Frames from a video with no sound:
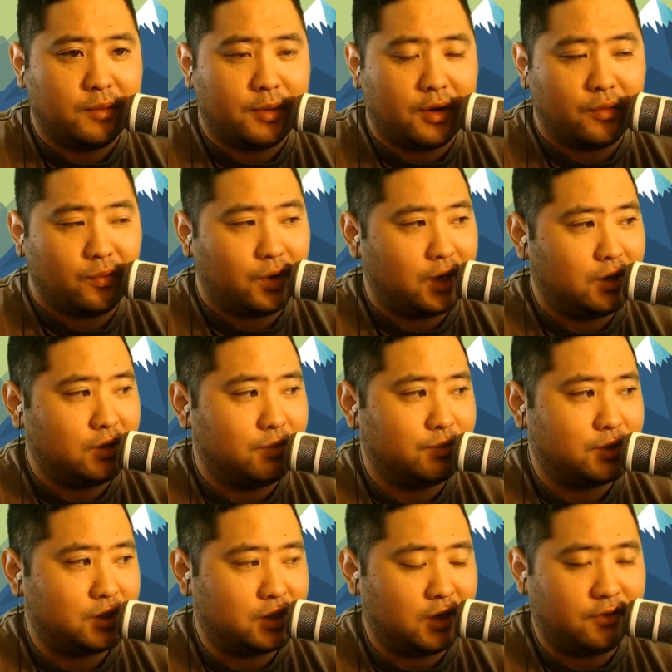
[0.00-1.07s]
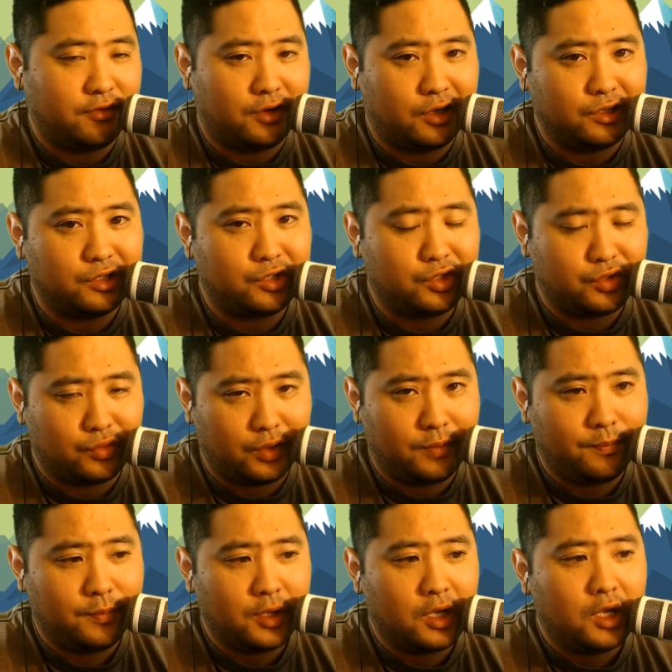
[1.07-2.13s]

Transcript: about random stuff on stream.